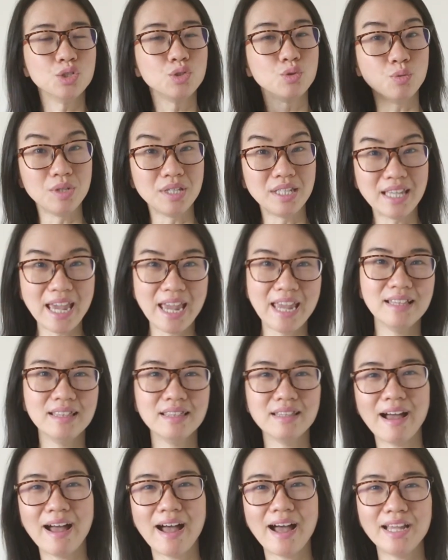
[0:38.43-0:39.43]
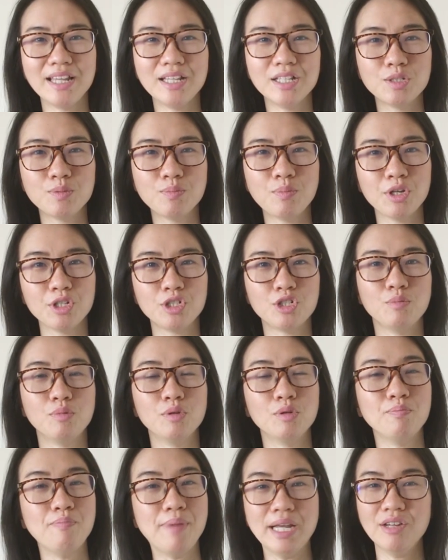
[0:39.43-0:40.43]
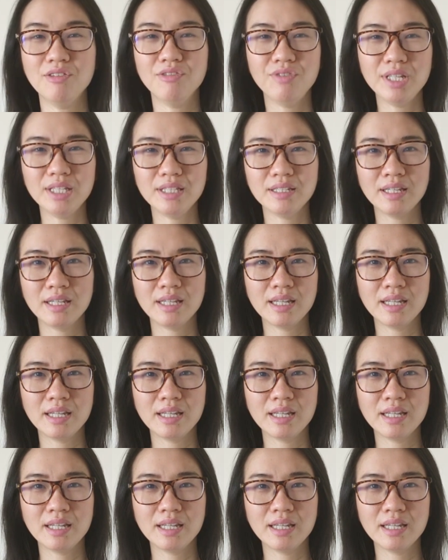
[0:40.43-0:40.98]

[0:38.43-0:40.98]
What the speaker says: to gain the highest possible benefit